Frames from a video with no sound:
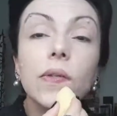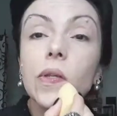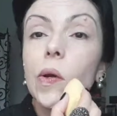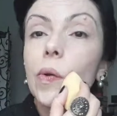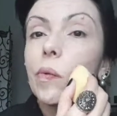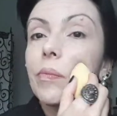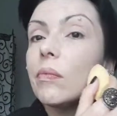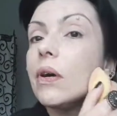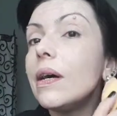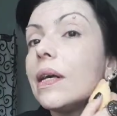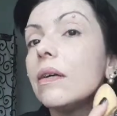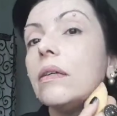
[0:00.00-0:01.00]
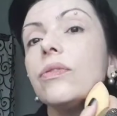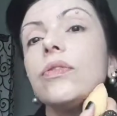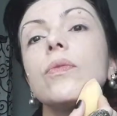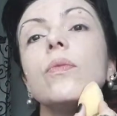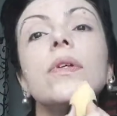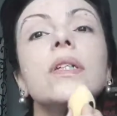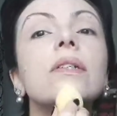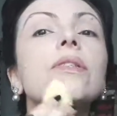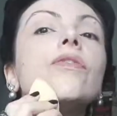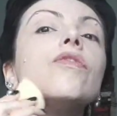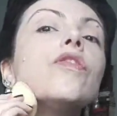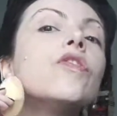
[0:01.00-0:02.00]
So I also
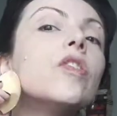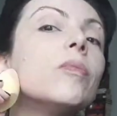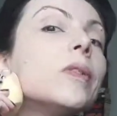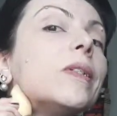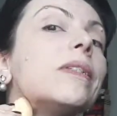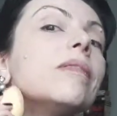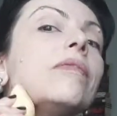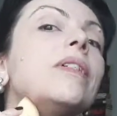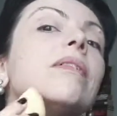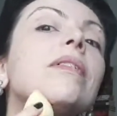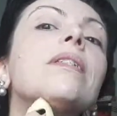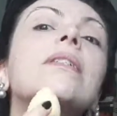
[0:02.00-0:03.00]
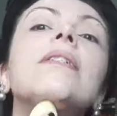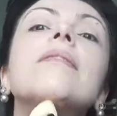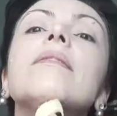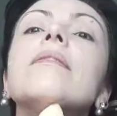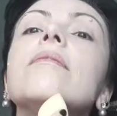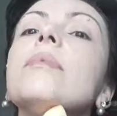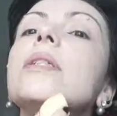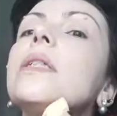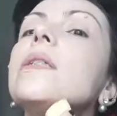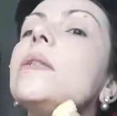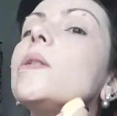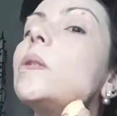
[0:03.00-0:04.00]
wanted to film this very soon
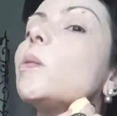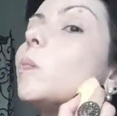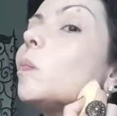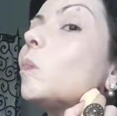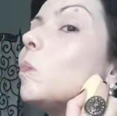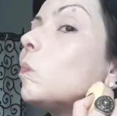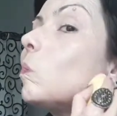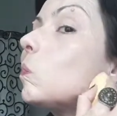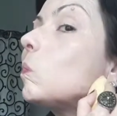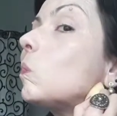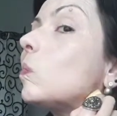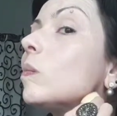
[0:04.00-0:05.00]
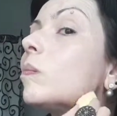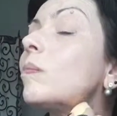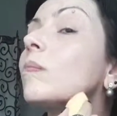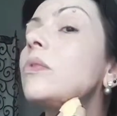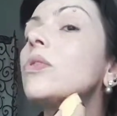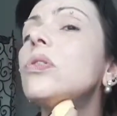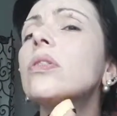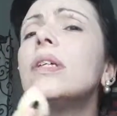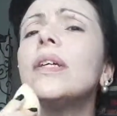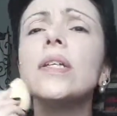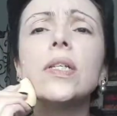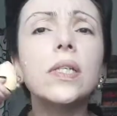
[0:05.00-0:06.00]
because
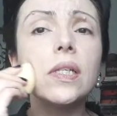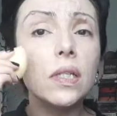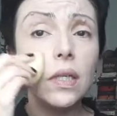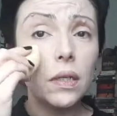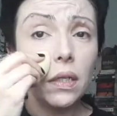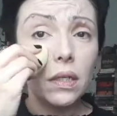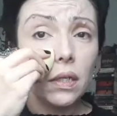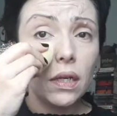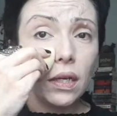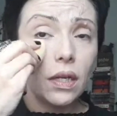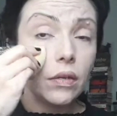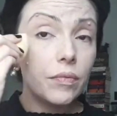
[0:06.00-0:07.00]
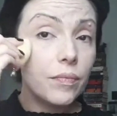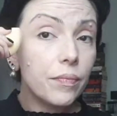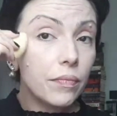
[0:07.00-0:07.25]
today is a sunny day,